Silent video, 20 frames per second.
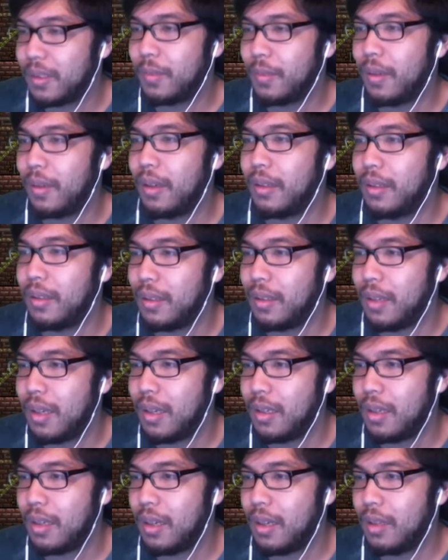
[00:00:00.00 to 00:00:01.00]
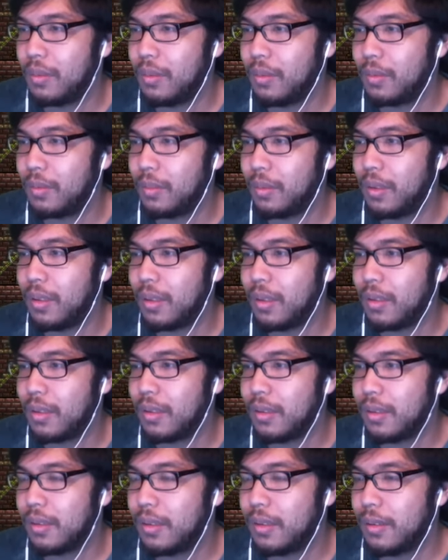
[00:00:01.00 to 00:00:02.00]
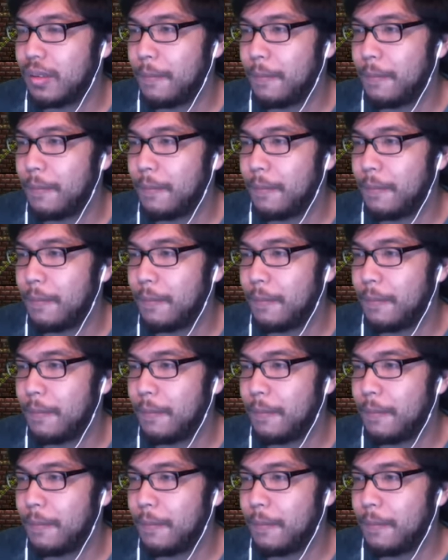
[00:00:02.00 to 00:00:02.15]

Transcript: spawn in non-hollow blocks.